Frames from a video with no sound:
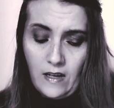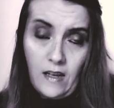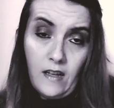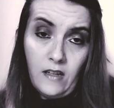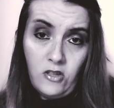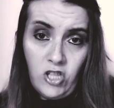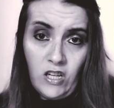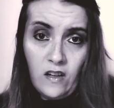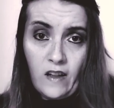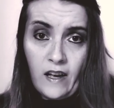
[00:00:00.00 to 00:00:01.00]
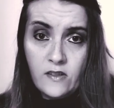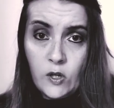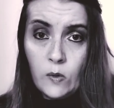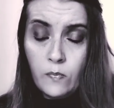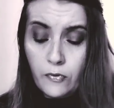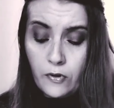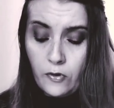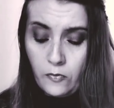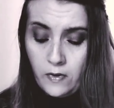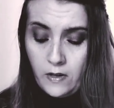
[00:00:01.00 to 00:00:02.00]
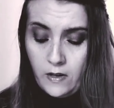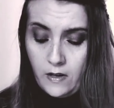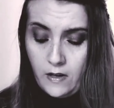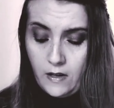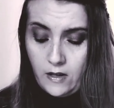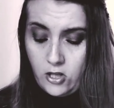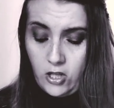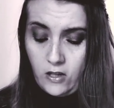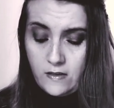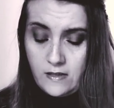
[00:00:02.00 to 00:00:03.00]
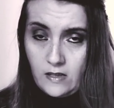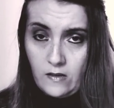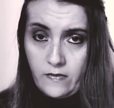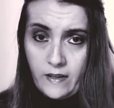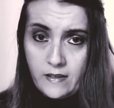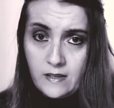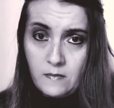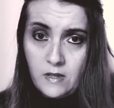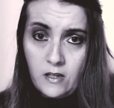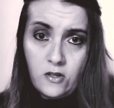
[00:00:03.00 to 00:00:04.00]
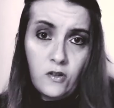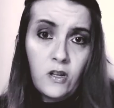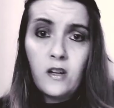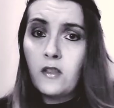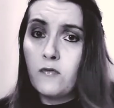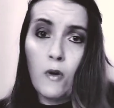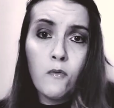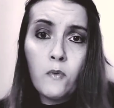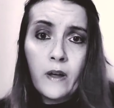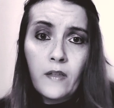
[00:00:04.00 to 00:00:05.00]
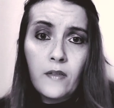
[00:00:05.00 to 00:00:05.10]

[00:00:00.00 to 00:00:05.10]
Jill has her broom. She could still find something to cut a throat with."